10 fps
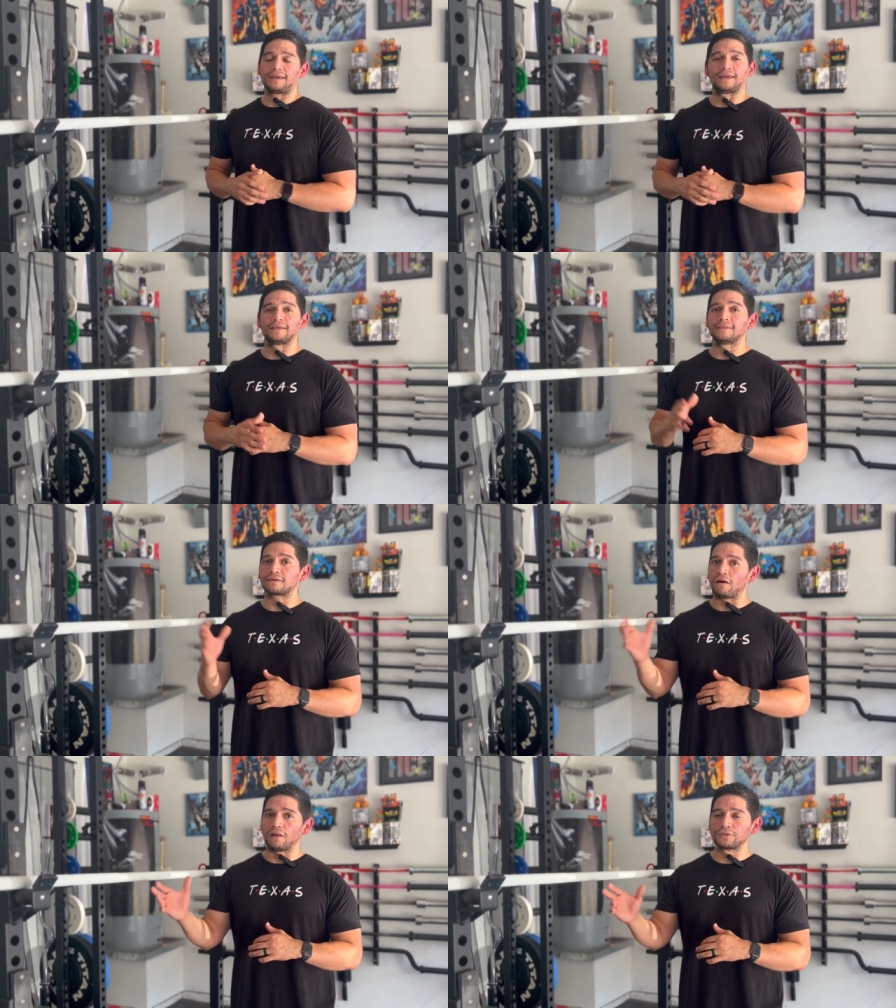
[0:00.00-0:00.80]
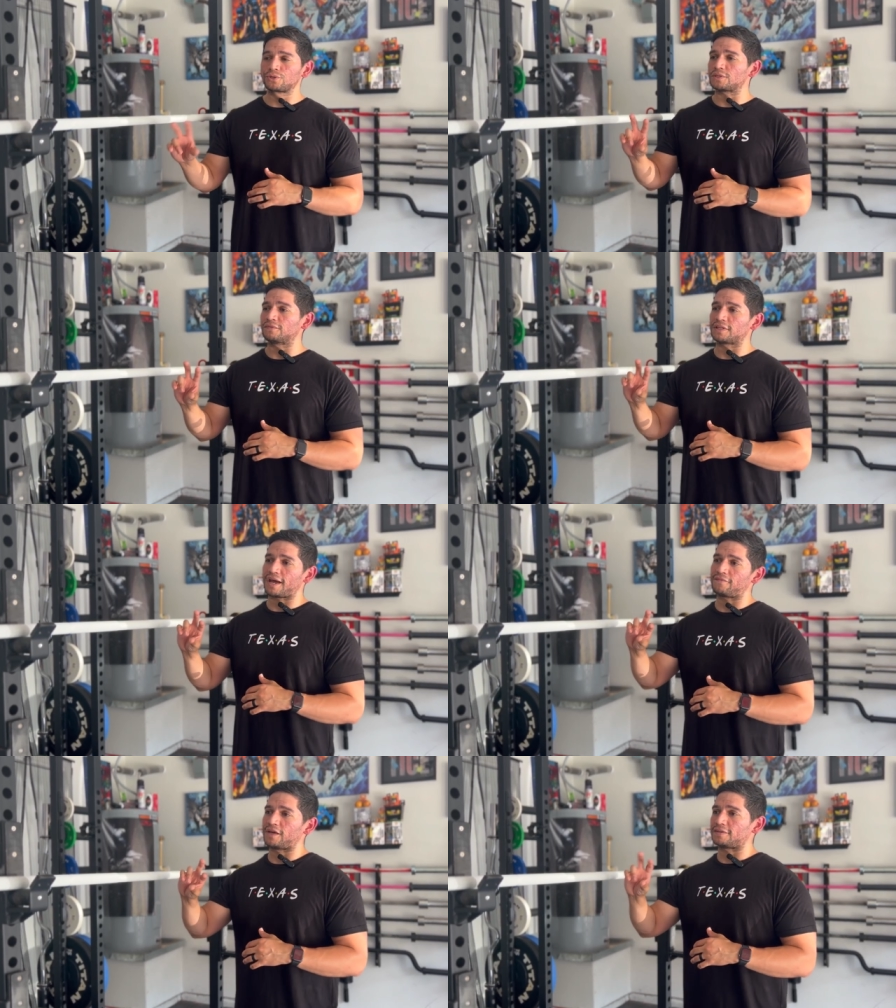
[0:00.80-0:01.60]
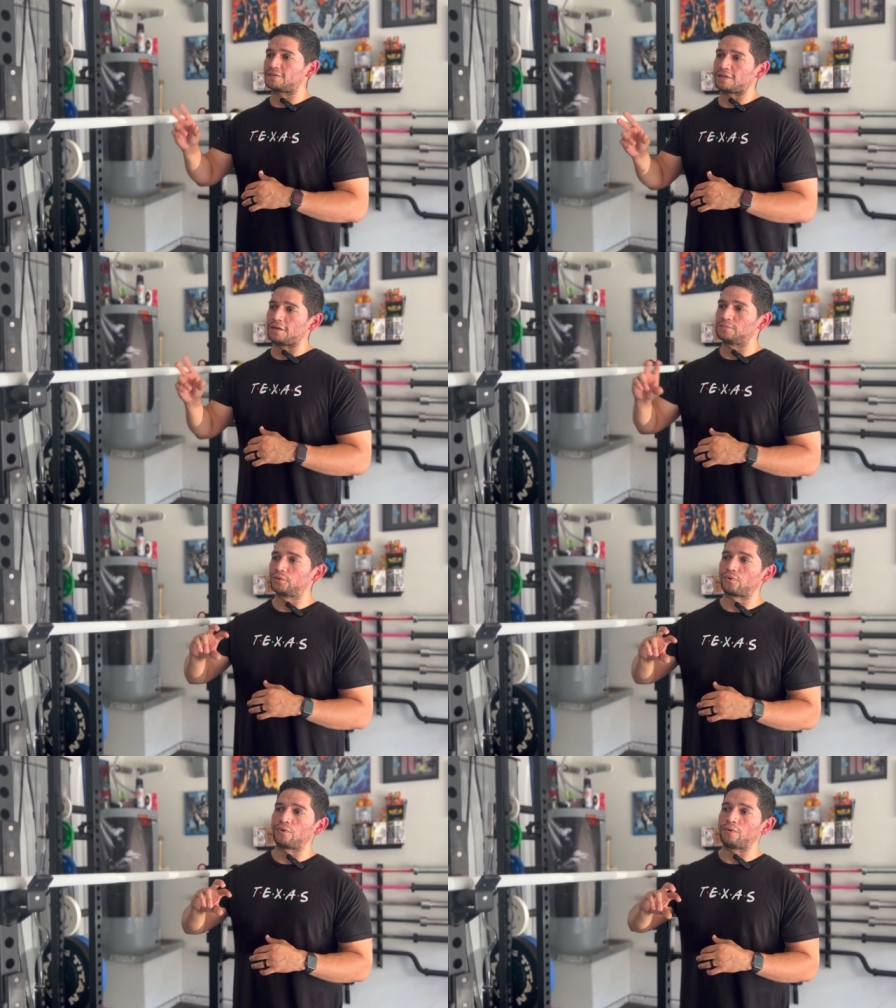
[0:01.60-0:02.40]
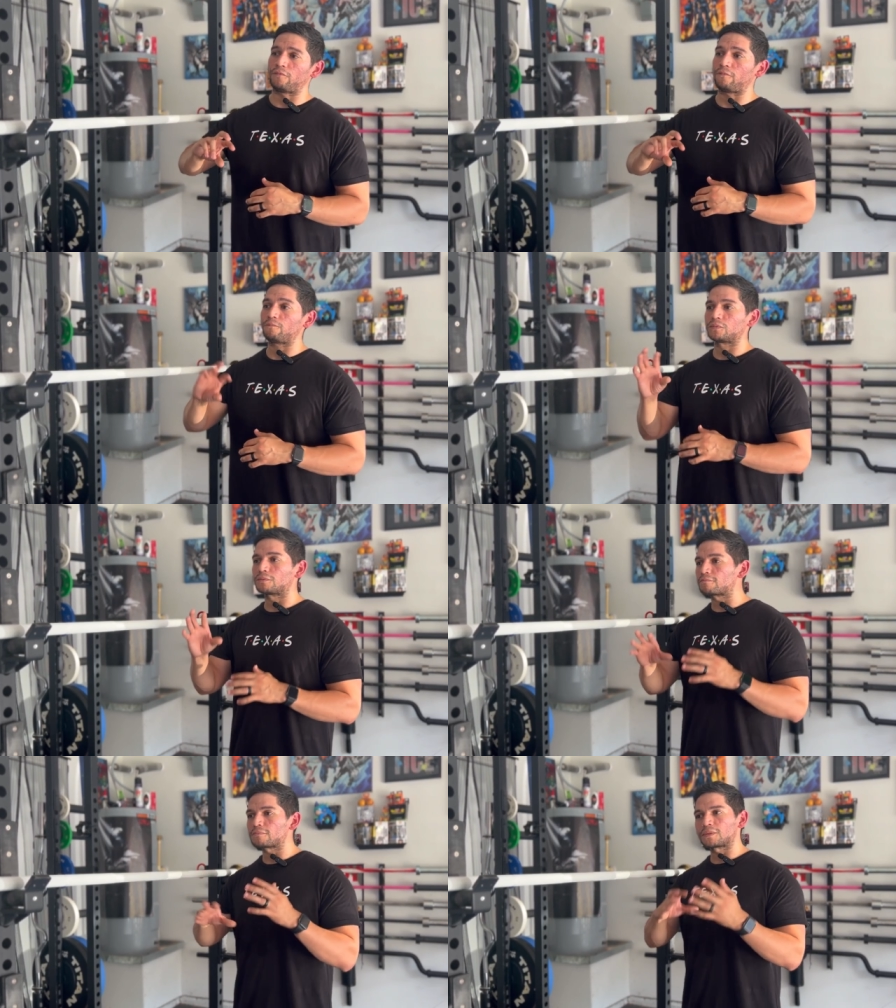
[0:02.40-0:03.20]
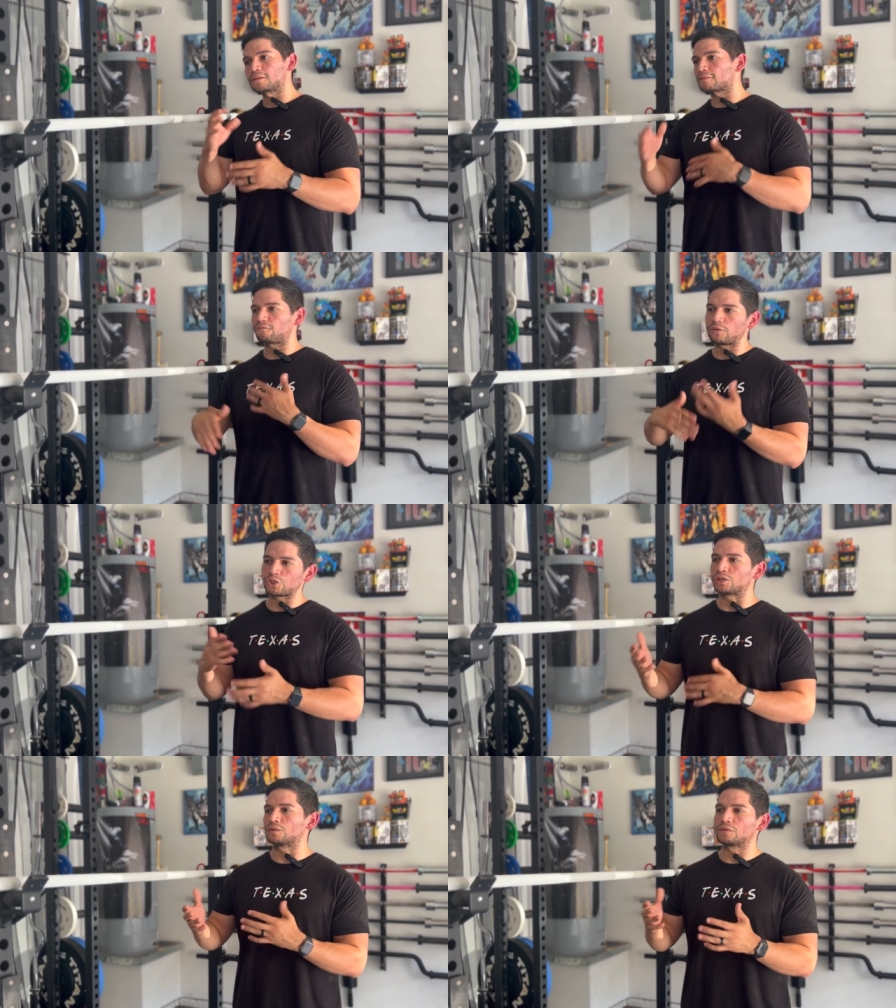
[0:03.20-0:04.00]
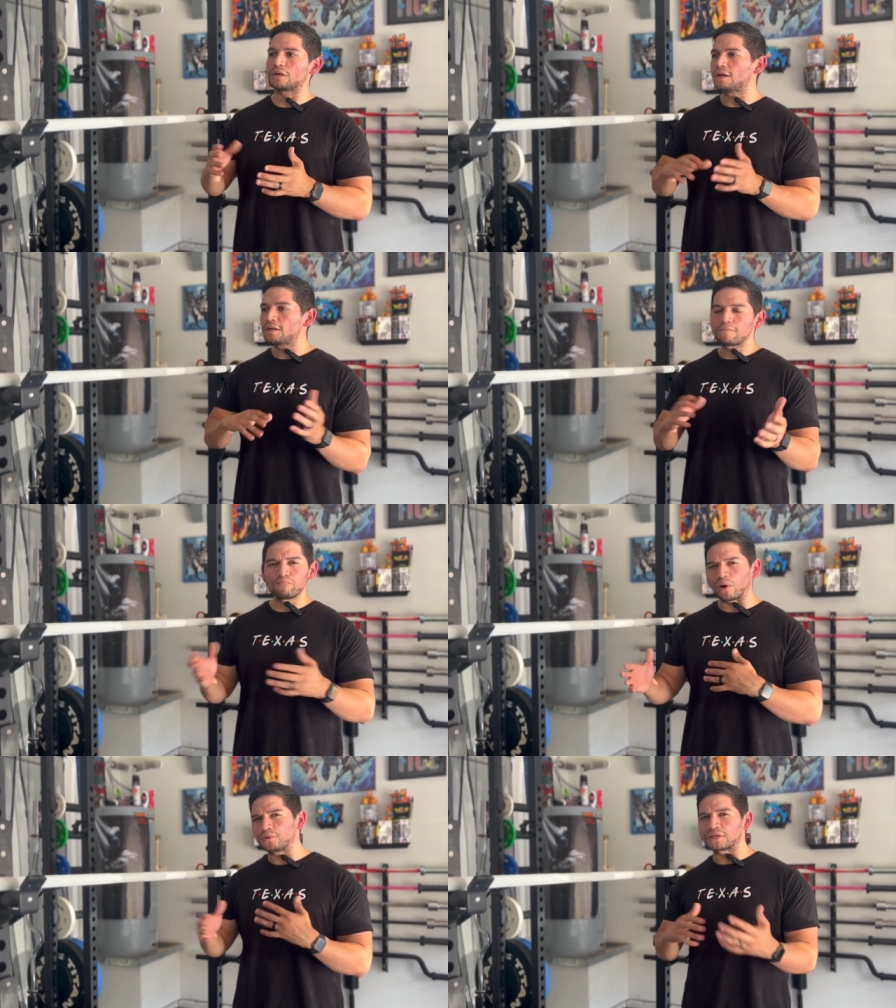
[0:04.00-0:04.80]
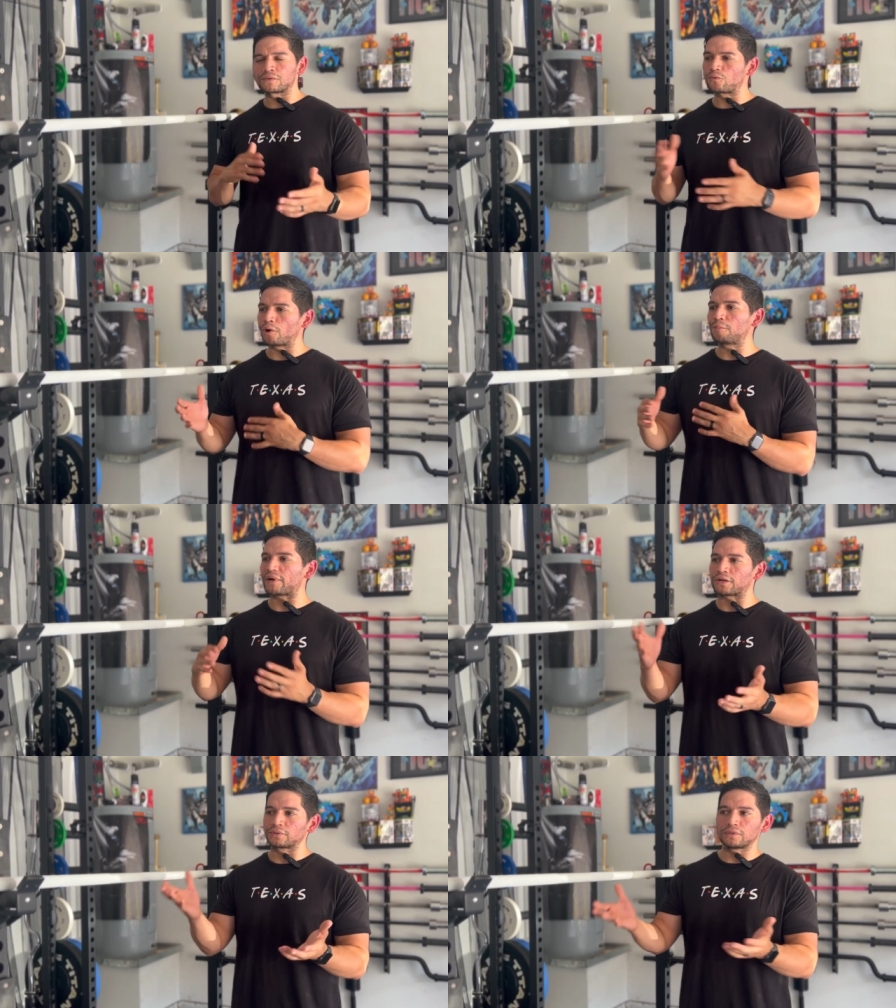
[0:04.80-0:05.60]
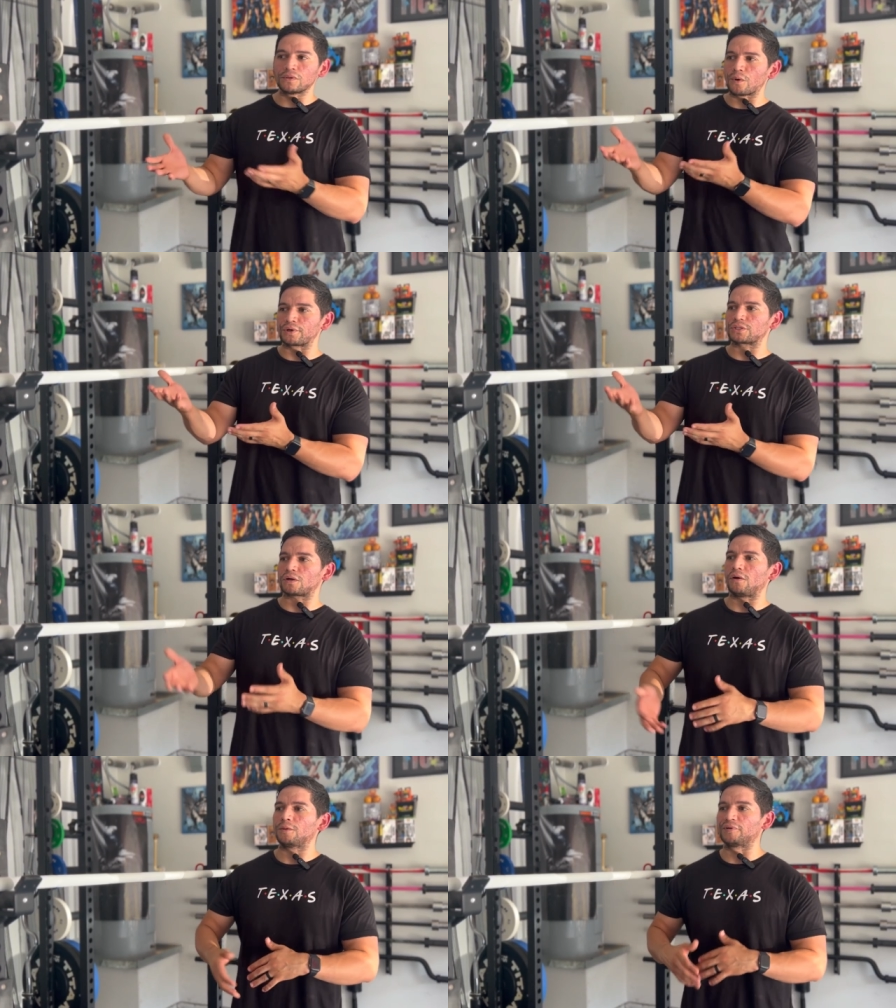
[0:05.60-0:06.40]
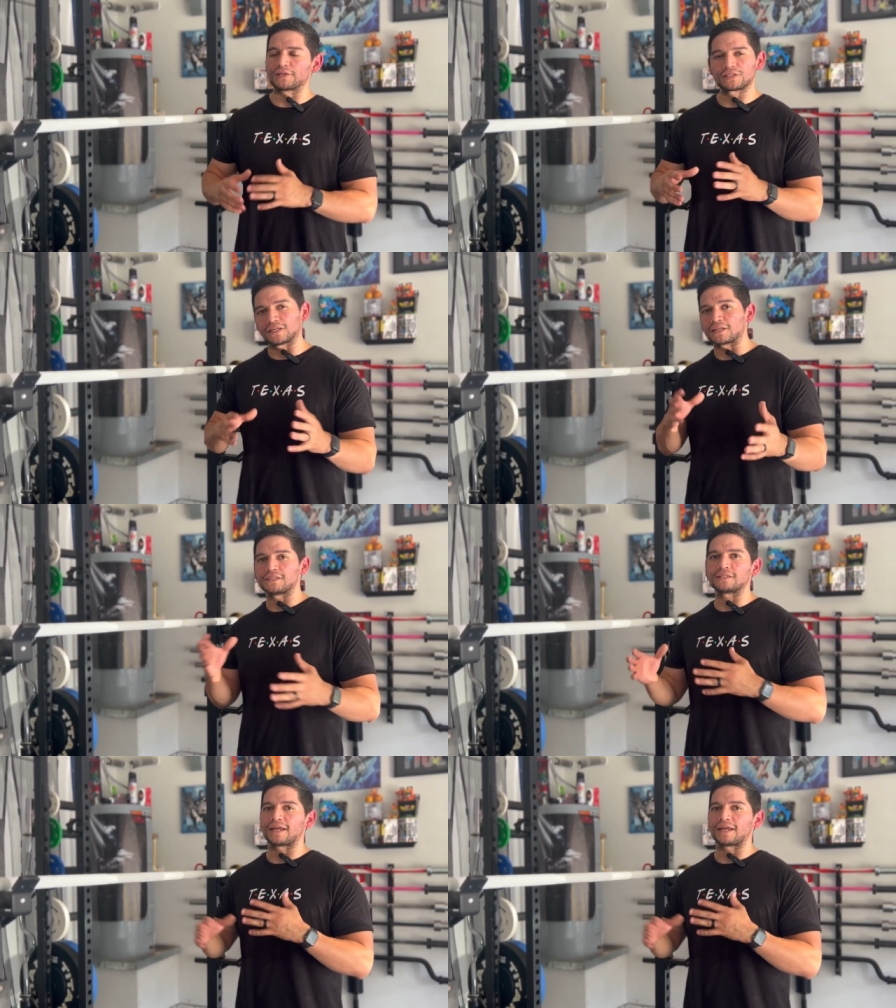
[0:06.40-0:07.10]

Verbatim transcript: And the collars even have that same little fishing boating rope. I don't know what it's called, but it's sticking to